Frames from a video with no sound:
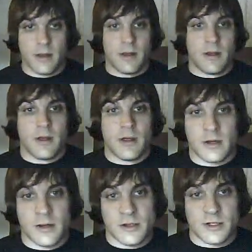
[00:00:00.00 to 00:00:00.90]

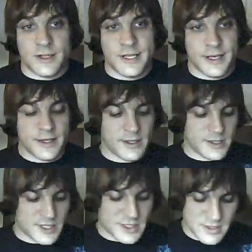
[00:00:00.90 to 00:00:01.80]
I'm just going to take
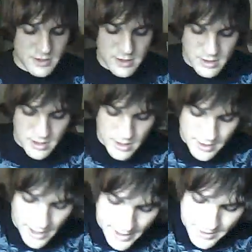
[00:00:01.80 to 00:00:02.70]
this,
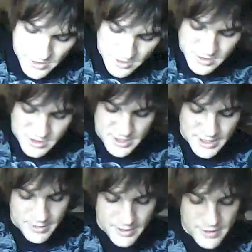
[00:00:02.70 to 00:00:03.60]
and I just
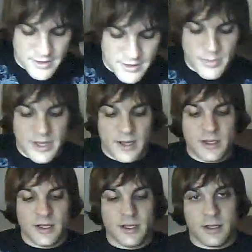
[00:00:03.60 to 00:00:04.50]
stick it into the
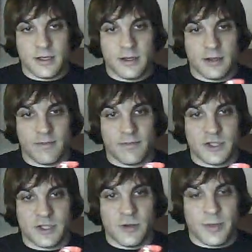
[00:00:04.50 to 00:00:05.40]
bag,
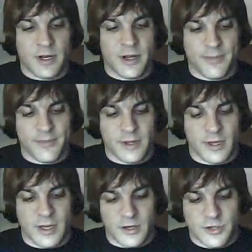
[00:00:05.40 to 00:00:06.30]
scoop it up,
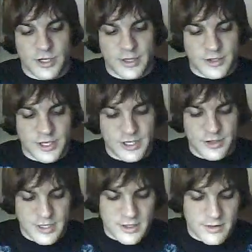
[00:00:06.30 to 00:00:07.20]
and kind of shake the
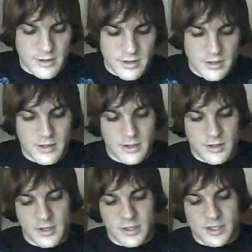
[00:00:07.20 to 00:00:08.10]
change down.
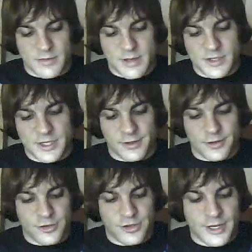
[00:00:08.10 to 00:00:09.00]
Sometimes you get
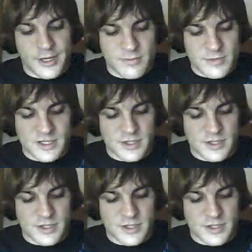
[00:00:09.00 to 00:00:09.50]
little jams.